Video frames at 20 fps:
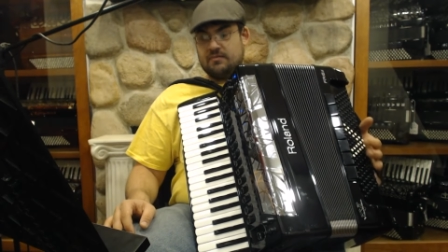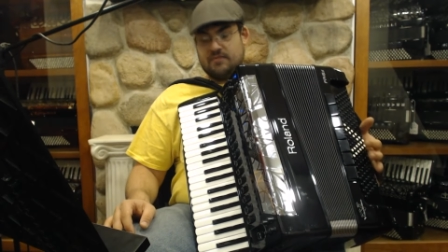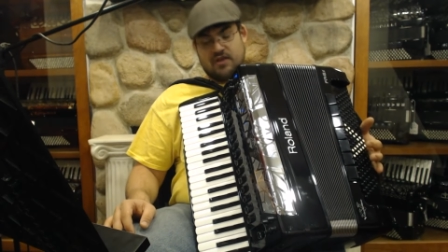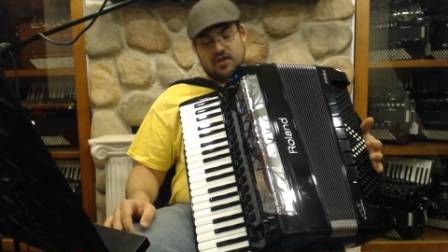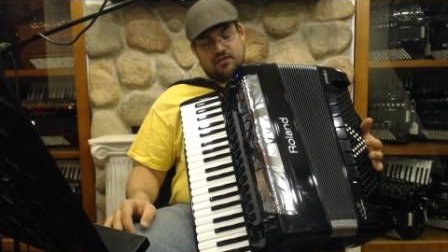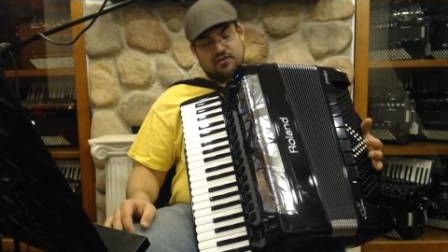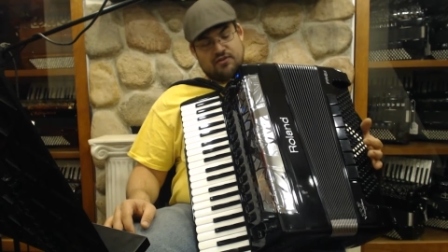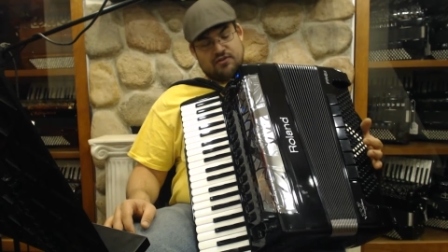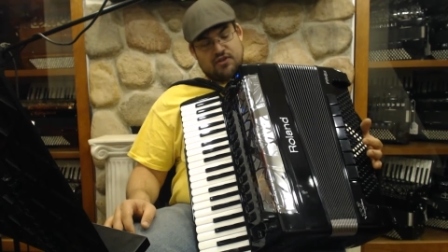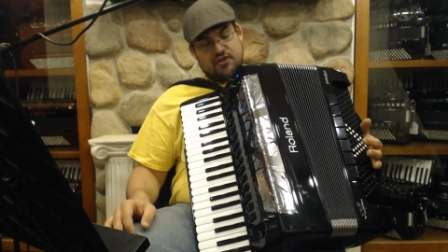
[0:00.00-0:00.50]
the
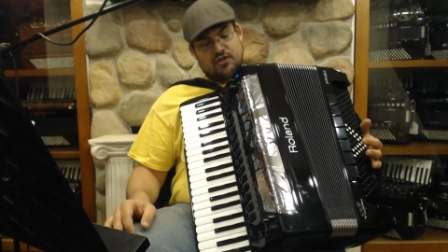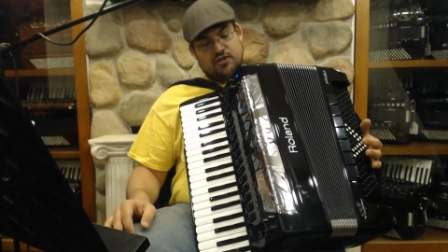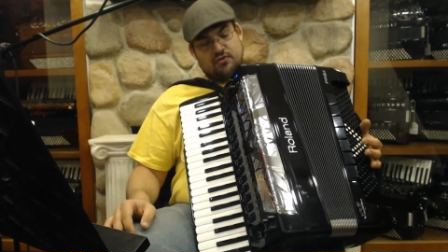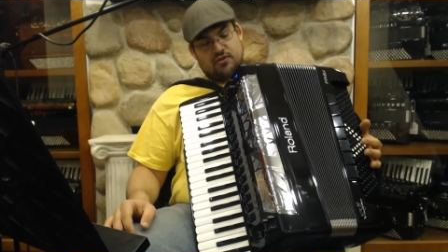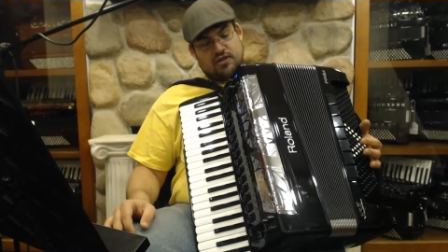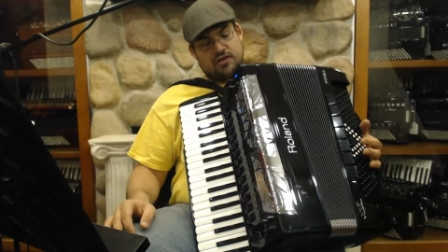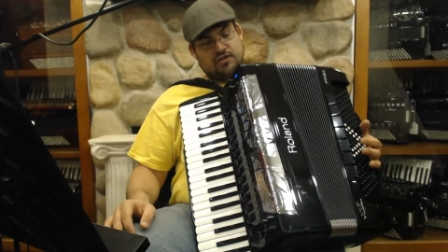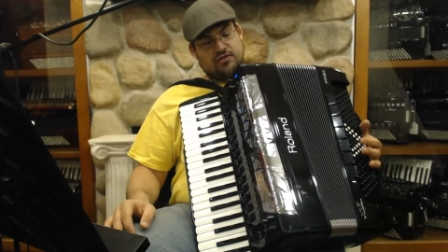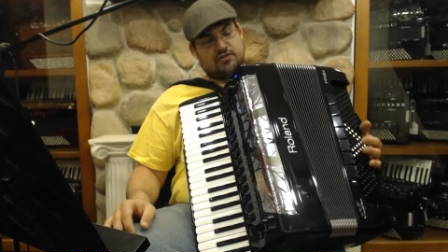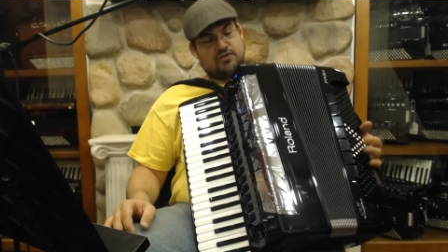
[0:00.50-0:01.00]
other thing you
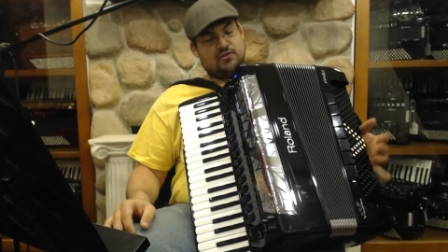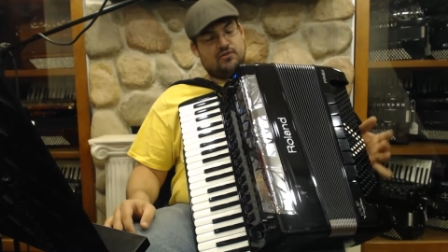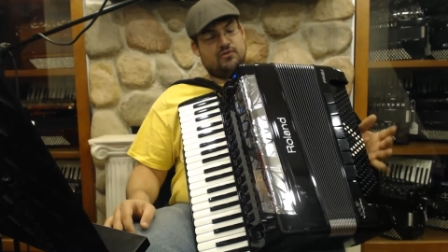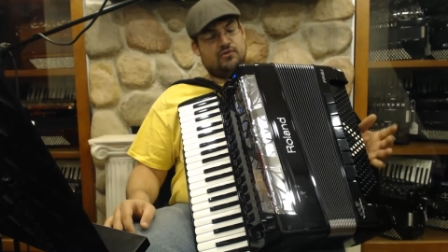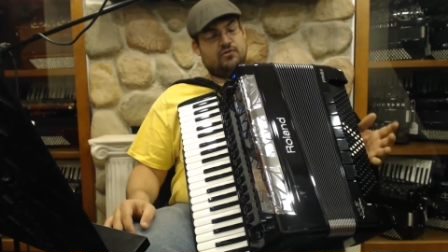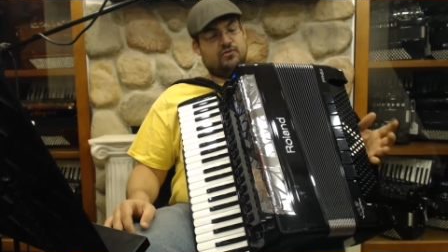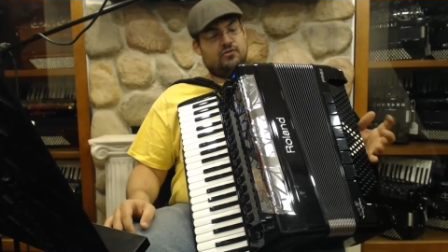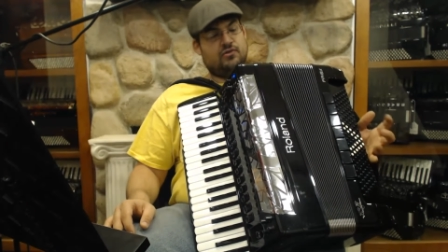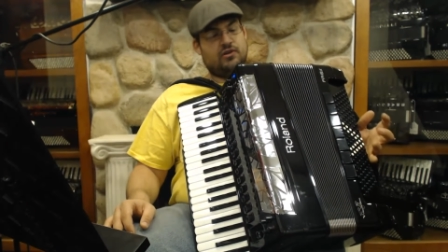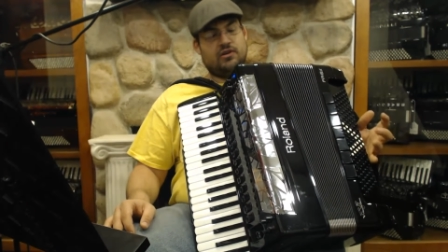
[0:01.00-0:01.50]
can
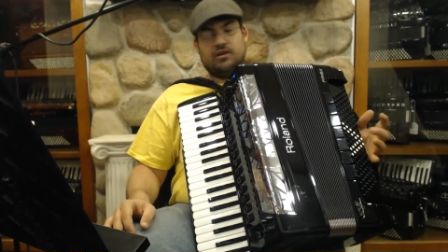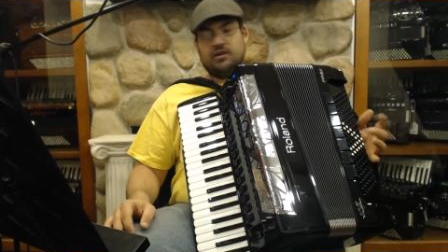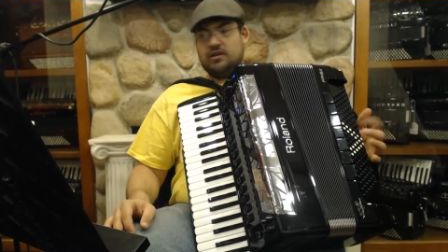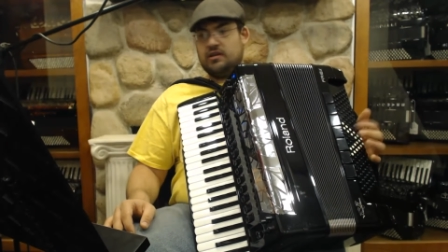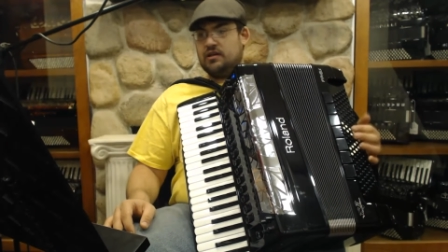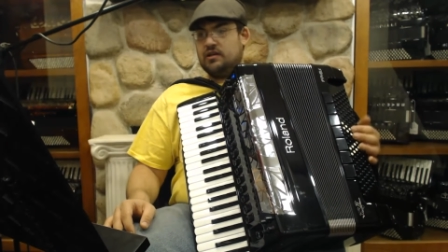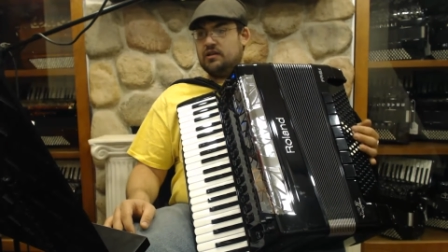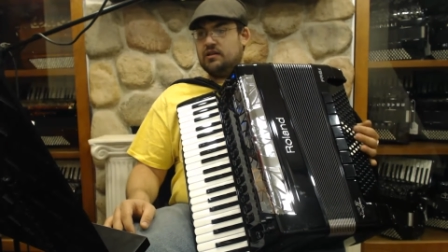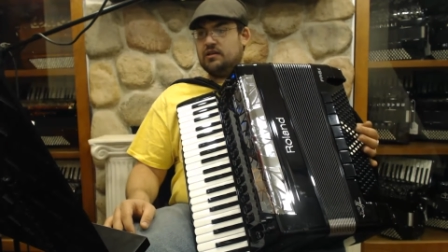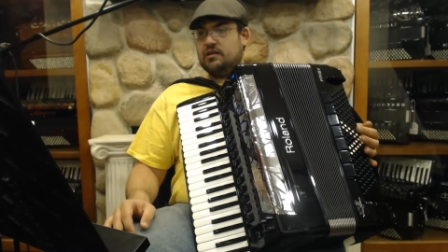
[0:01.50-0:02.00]
do
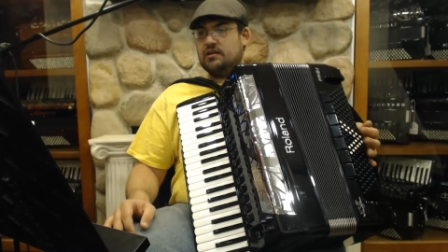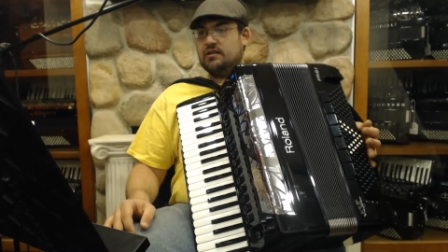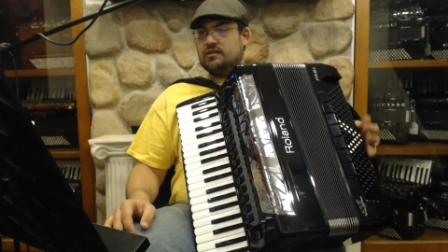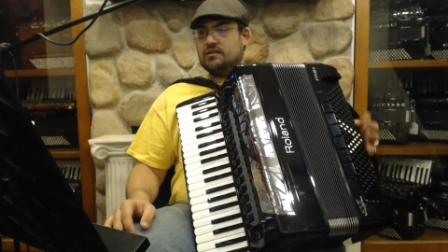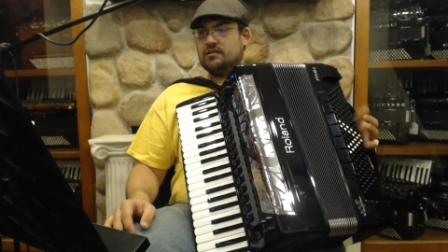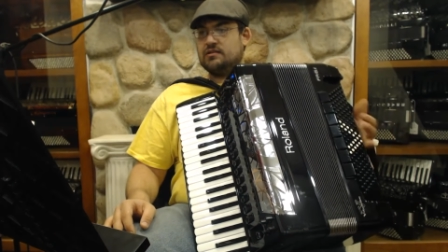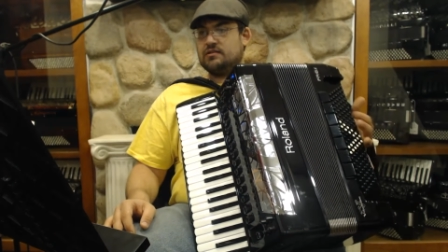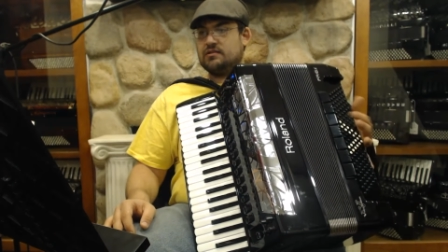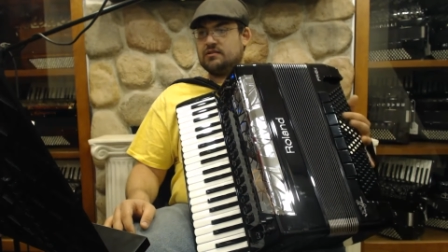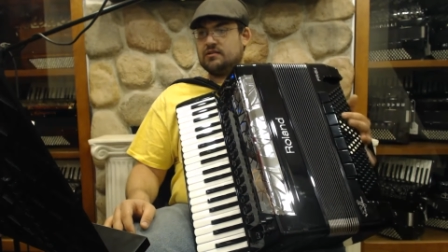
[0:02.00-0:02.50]

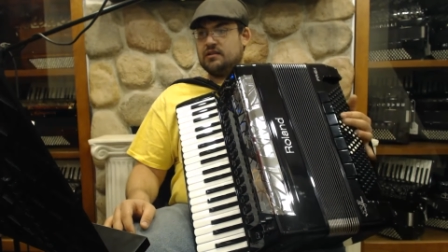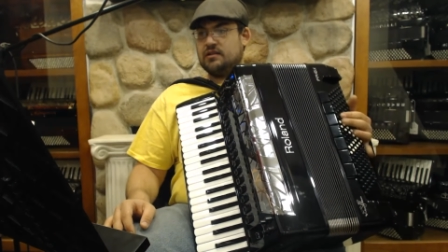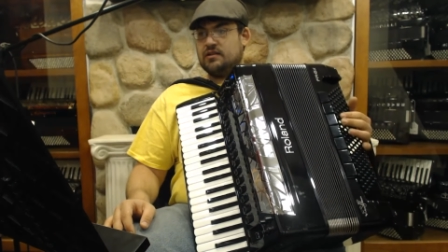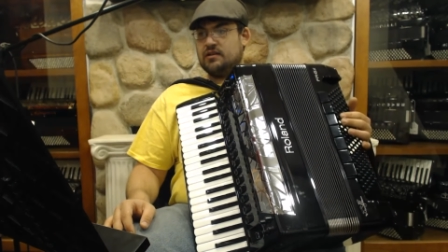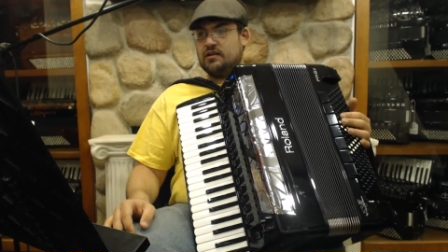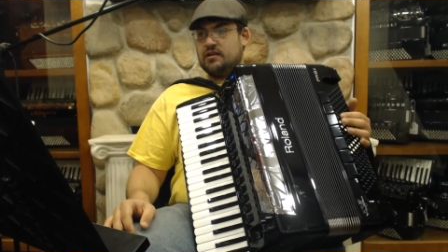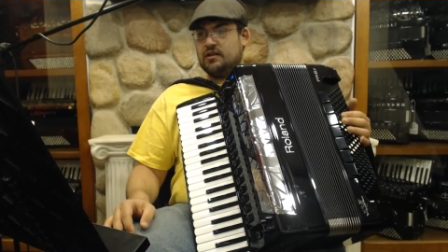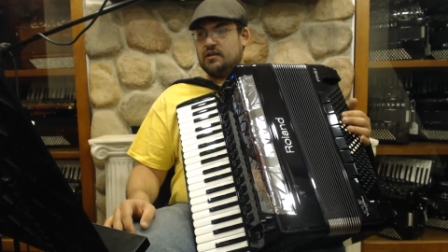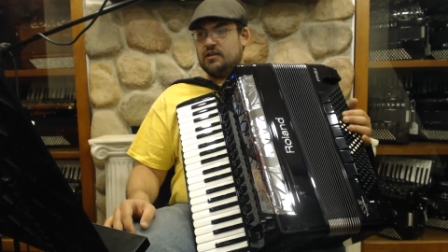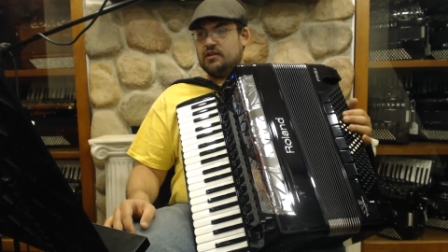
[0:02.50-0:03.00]
is
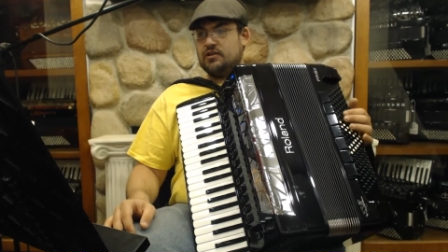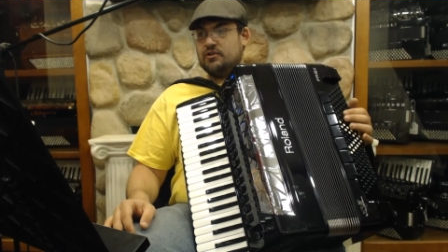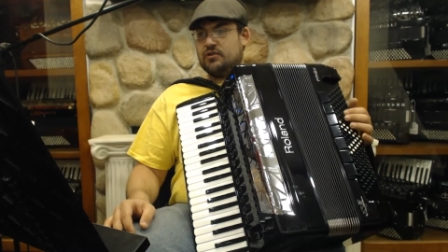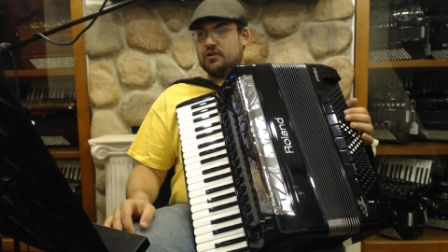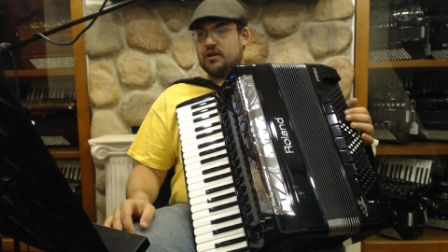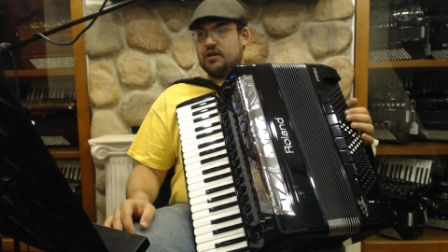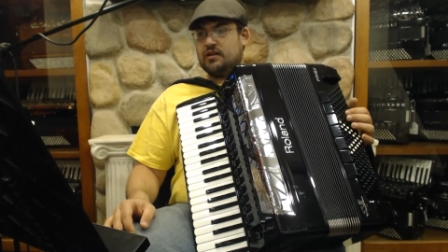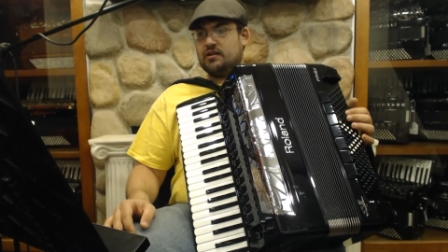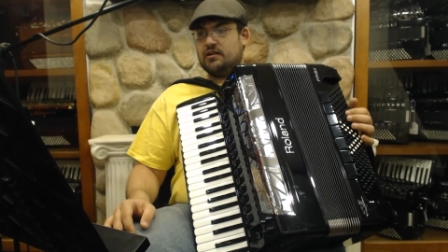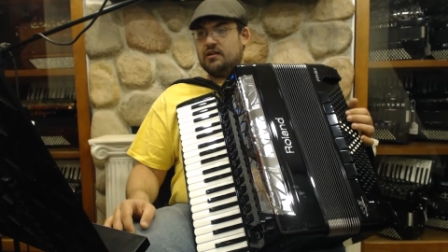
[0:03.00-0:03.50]
you
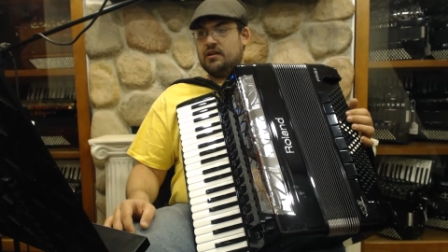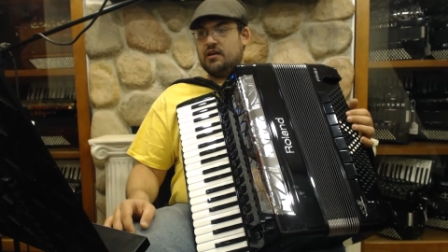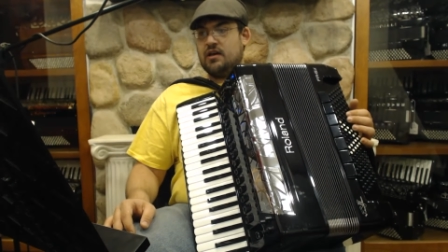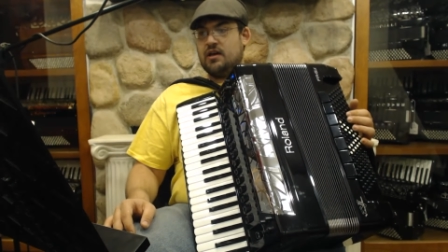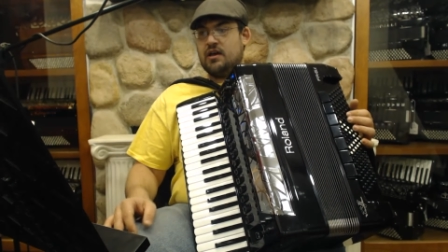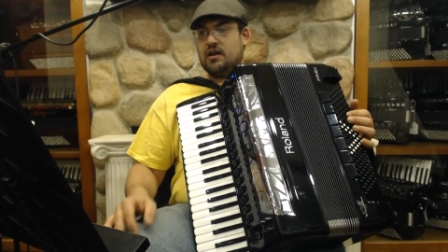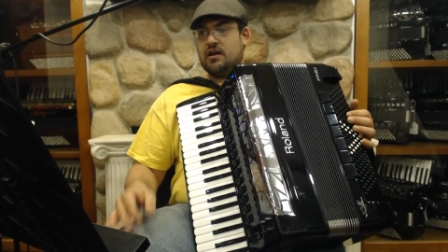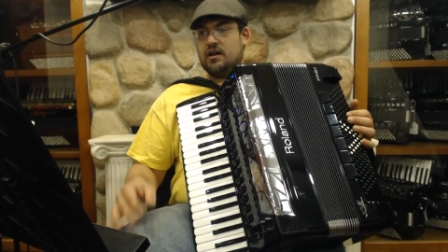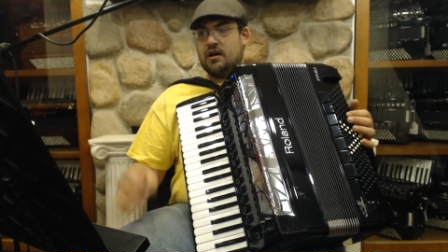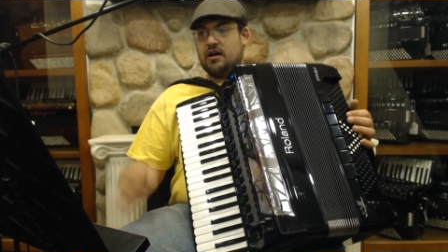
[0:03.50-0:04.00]
can
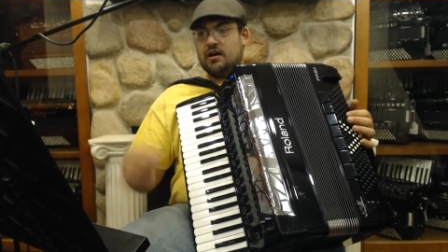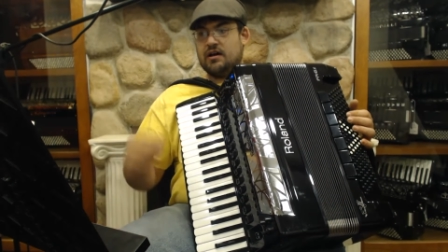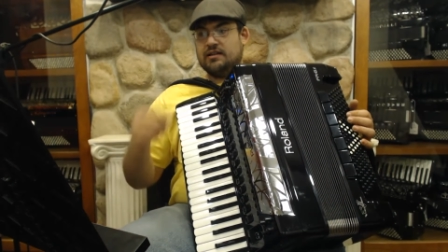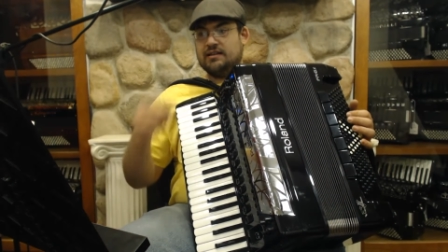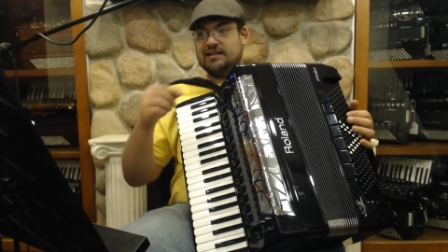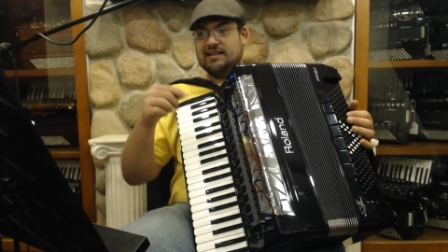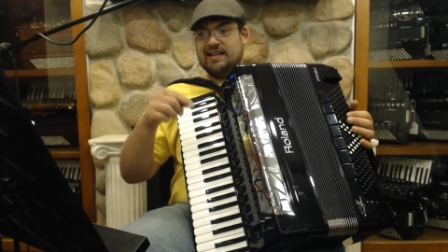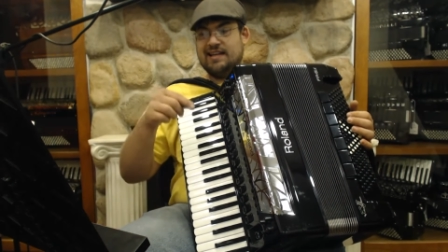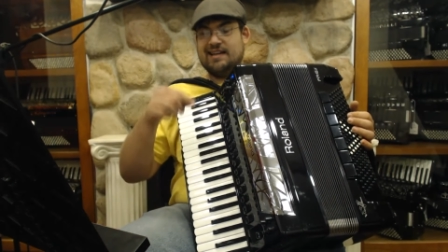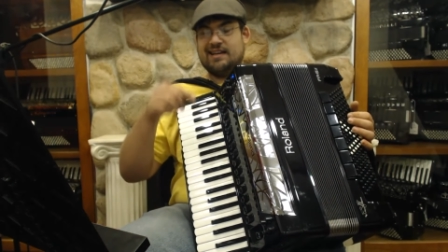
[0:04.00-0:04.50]
uh,
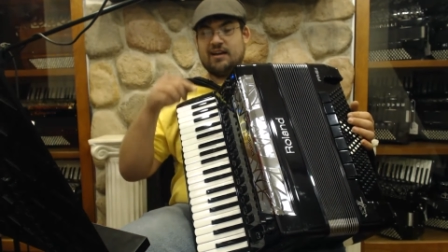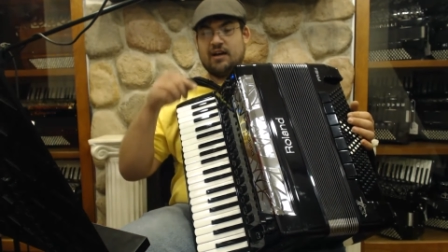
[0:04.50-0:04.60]
link